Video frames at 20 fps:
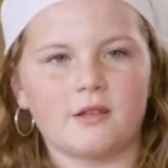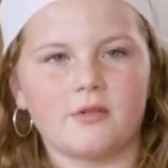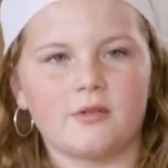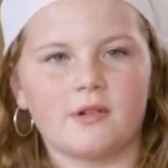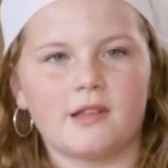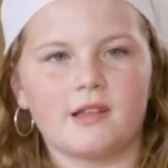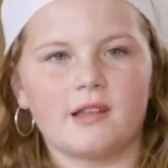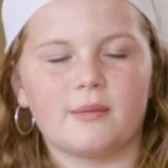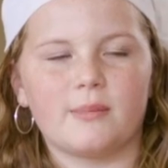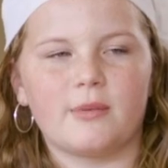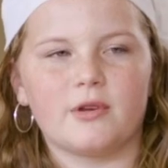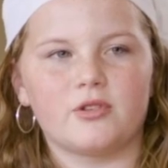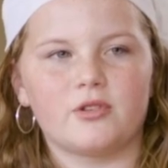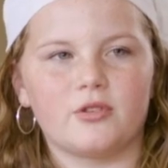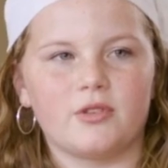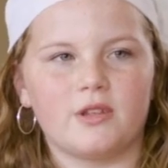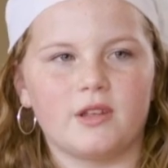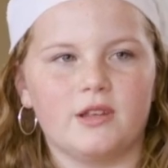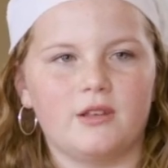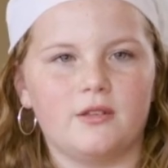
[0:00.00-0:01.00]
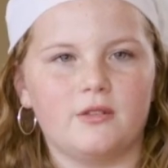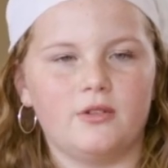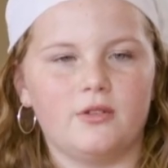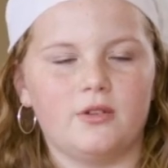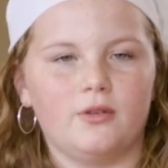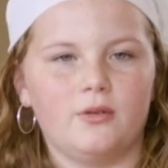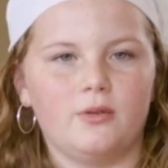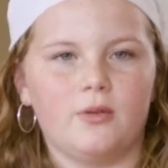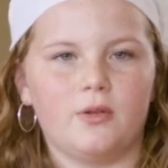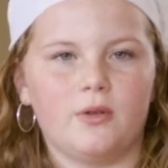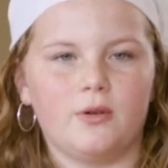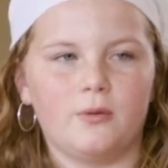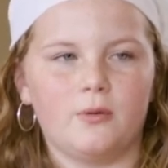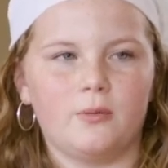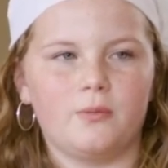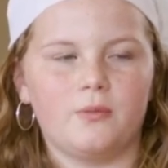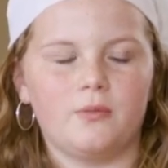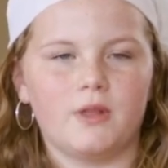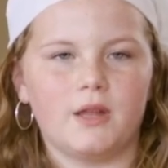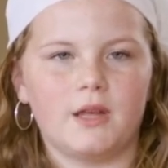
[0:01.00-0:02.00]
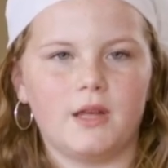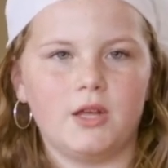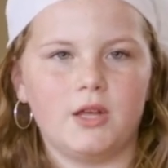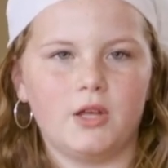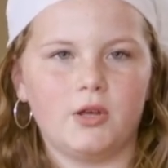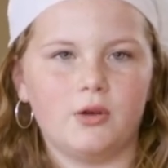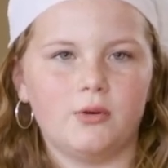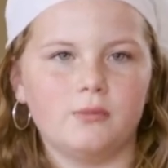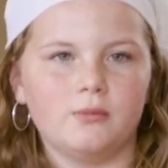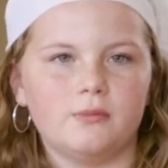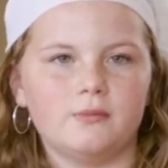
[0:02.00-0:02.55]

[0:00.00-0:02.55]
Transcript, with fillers: a really special thing you do, so thank you.